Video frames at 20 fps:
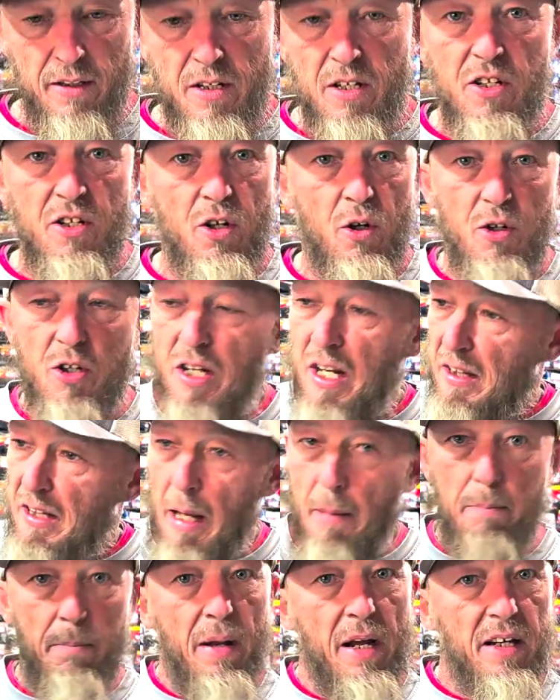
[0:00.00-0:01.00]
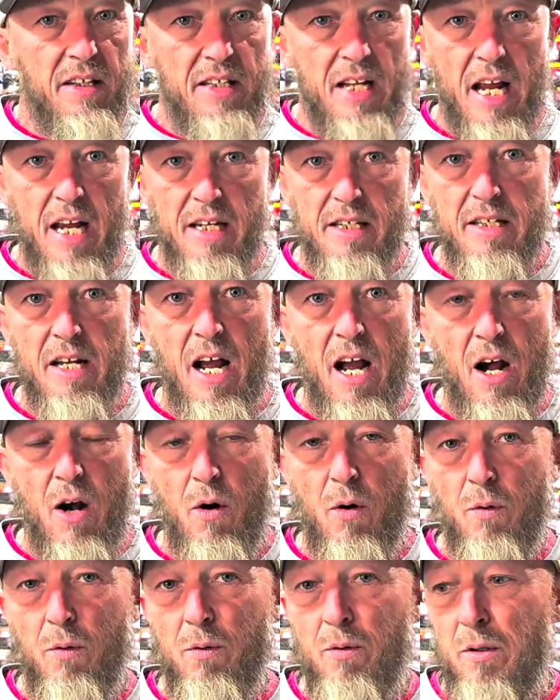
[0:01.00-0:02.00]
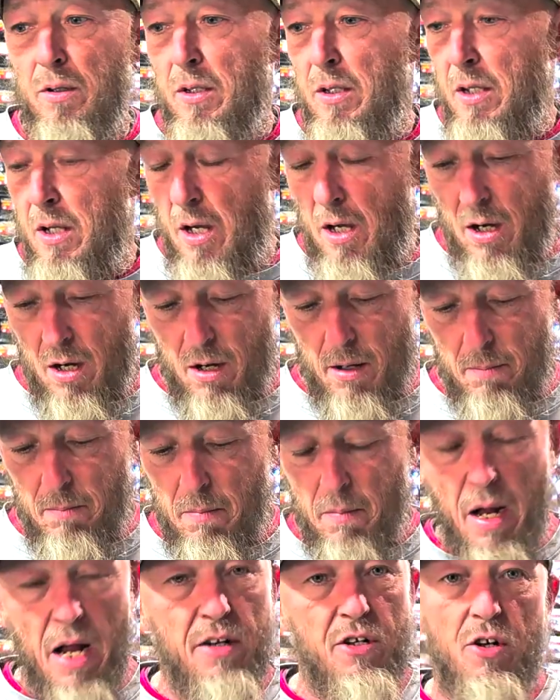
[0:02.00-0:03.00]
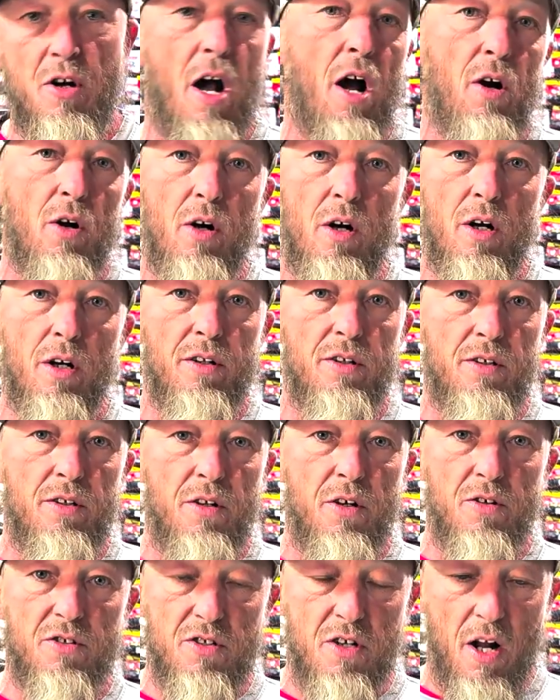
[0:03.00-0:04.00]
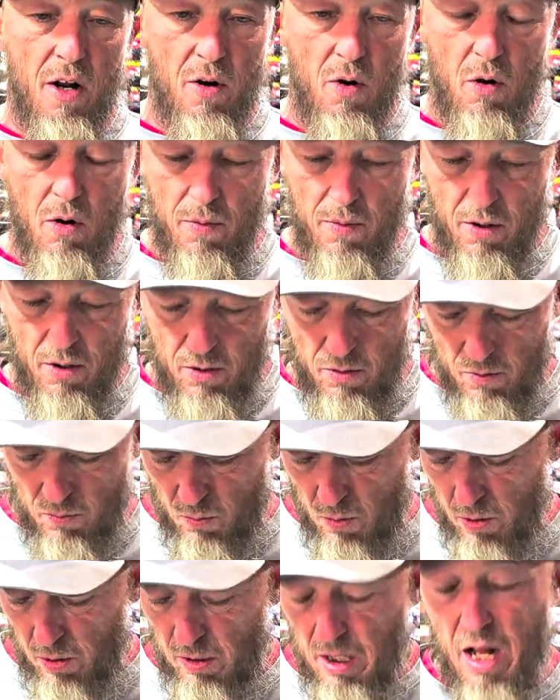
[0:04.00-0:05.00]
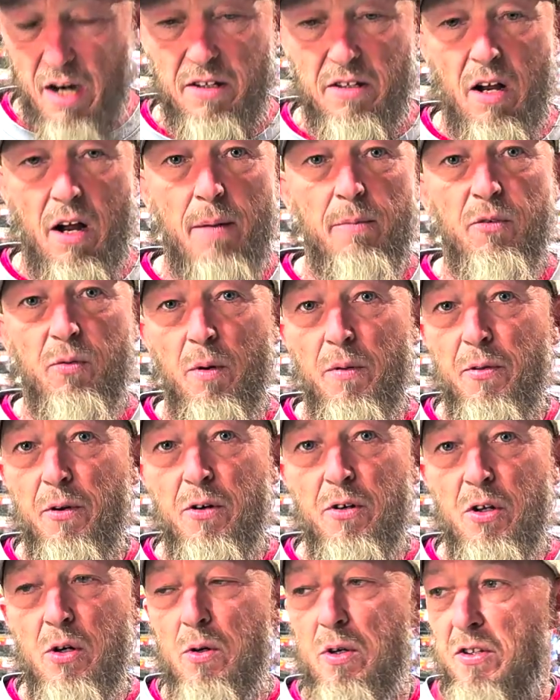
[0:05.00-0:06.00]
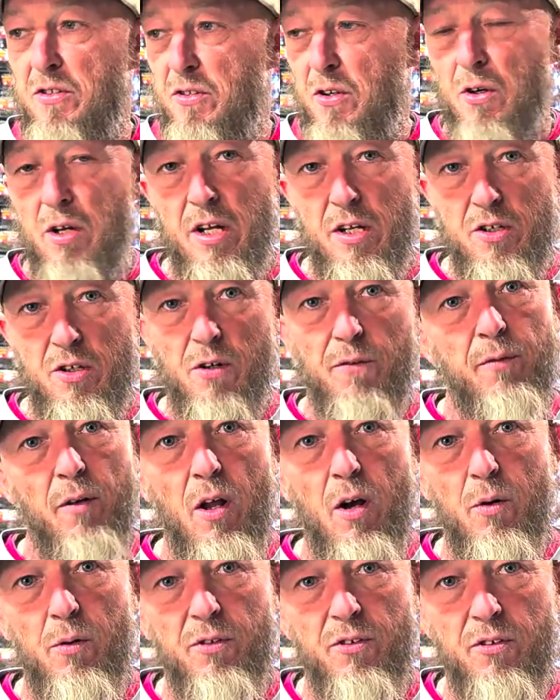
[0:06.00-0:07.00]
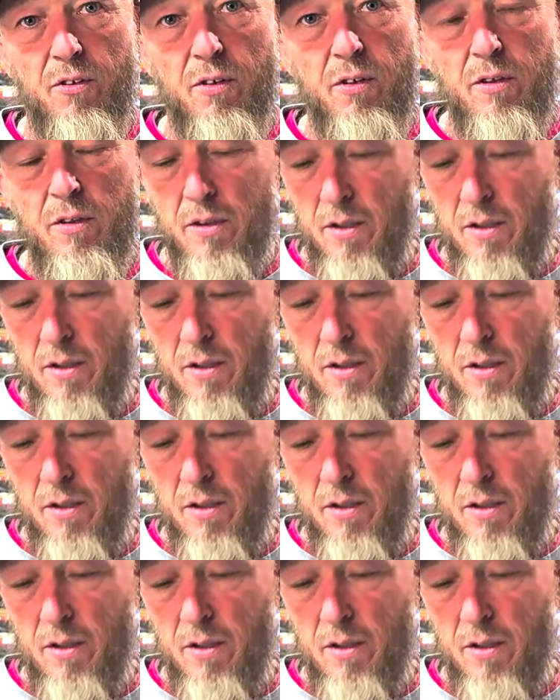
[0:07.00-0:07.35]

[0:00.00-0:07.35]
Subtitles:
you get that big takedown, and you're not hooked. There's nothing on there. Well, a lot of times what they're doing is they're hitting your floats,